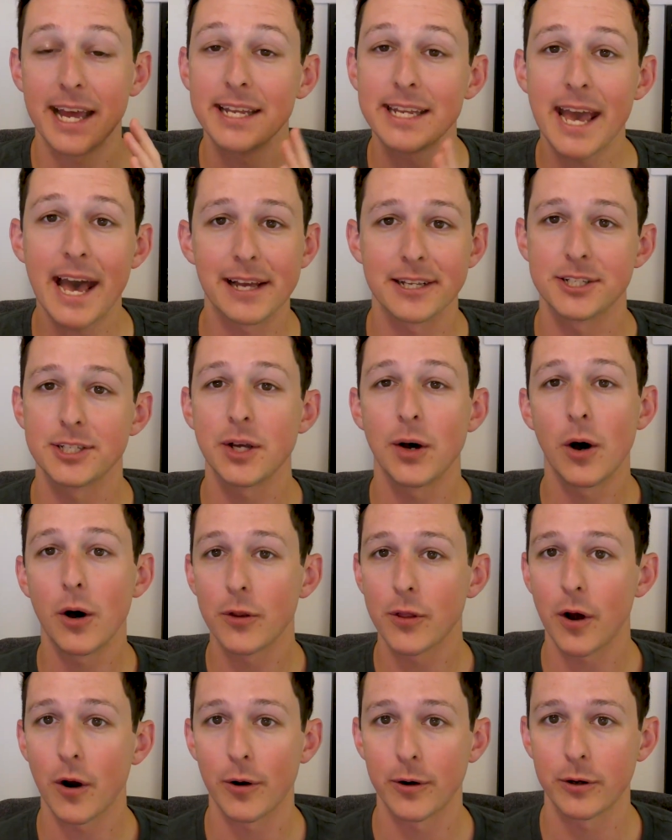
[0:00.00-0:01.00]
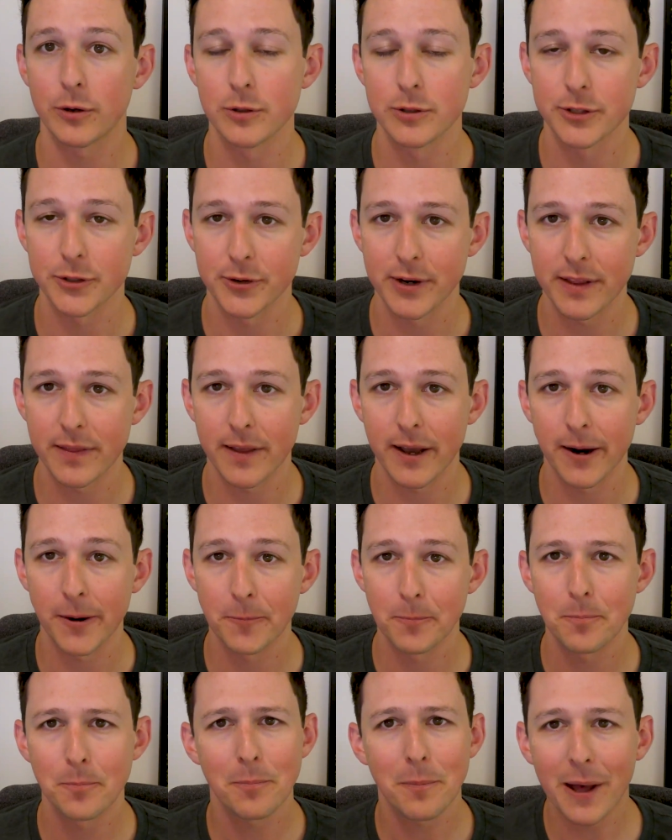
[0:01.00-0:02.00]
And yes, all the articles are in
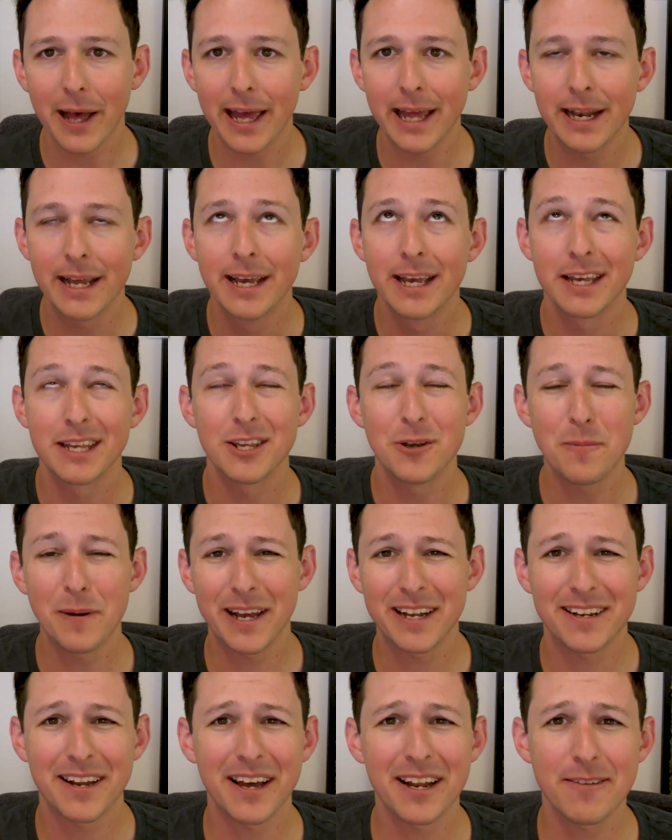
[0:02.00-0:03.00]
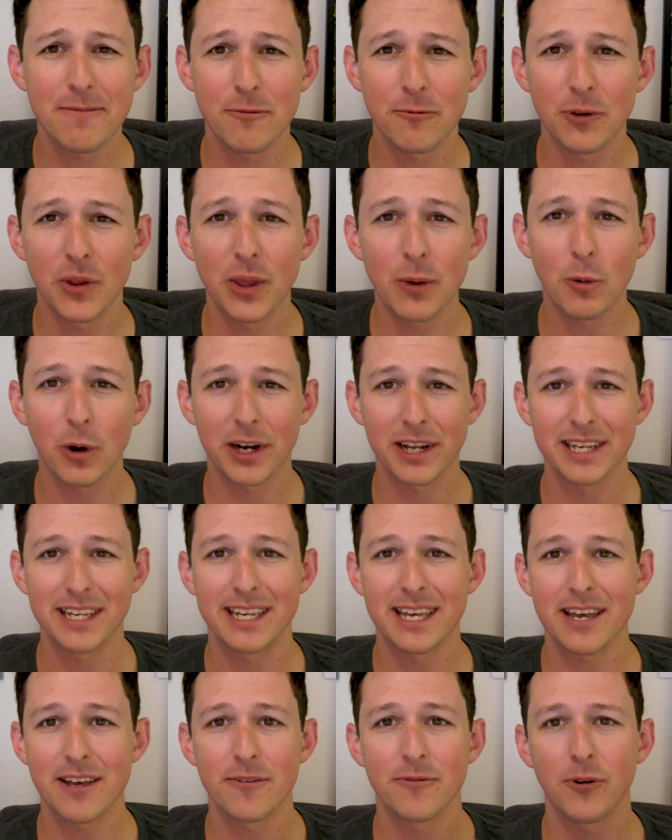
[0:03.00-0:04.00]
there, but you might not even really want to
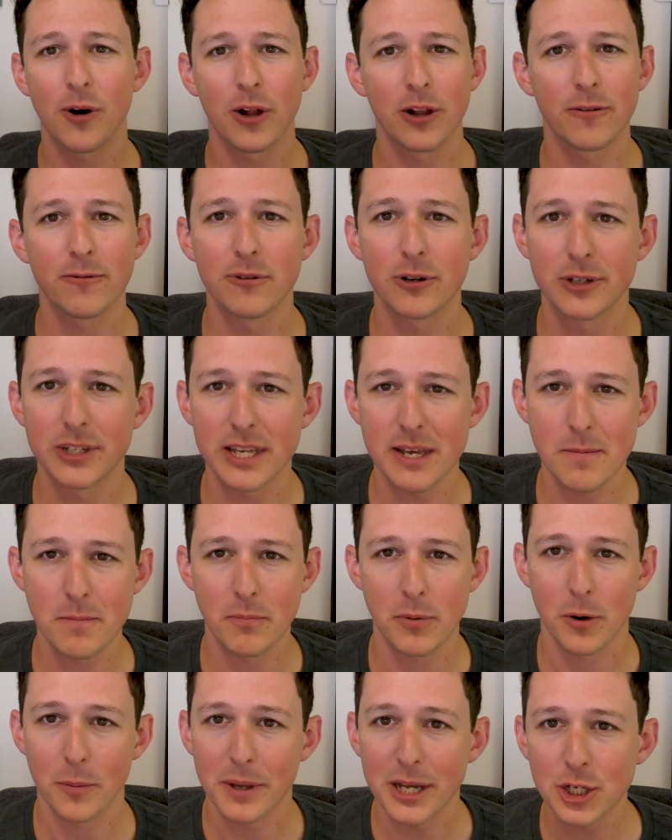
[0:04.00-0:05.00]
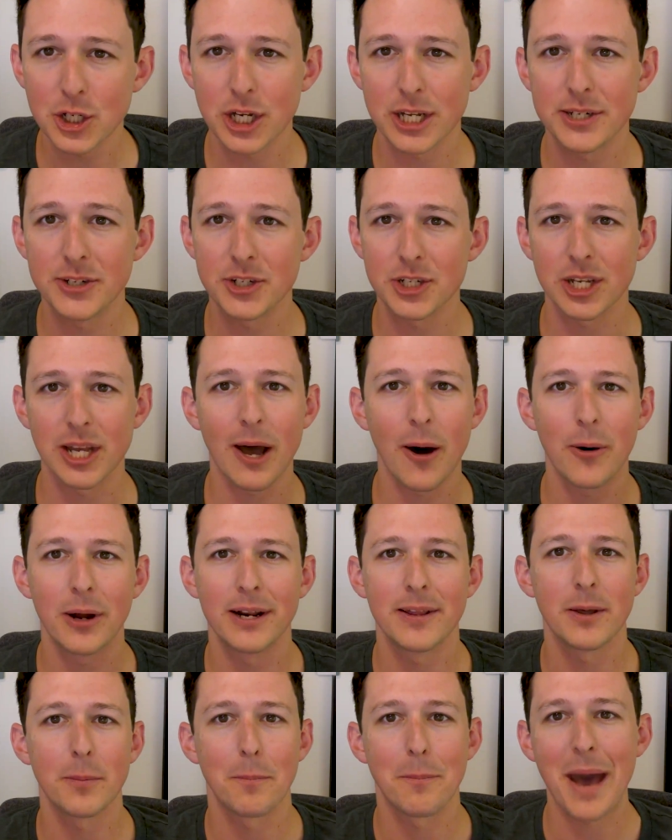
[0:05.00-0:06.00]
give all of your team permission to go
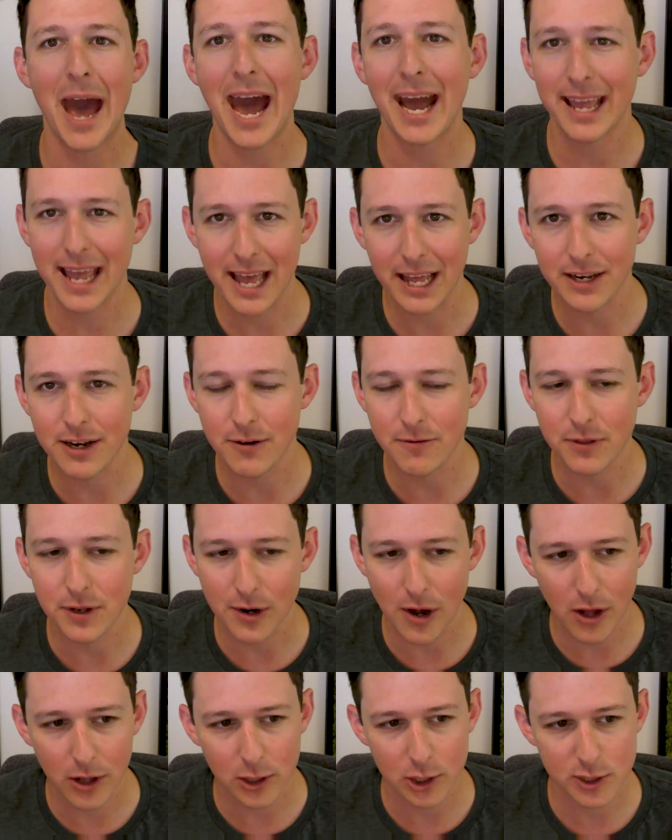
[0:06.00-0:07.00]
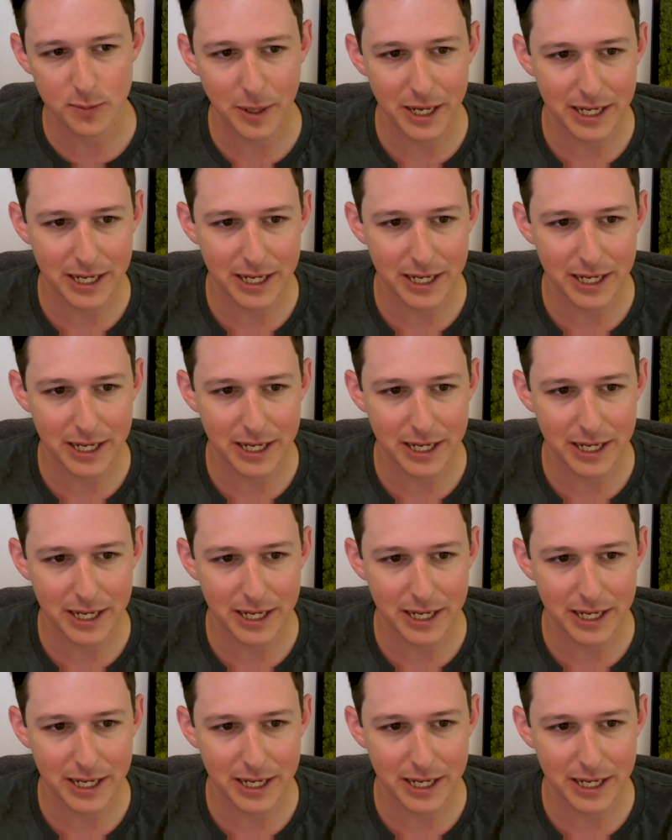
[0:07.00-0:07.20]
into the back end of the knowledge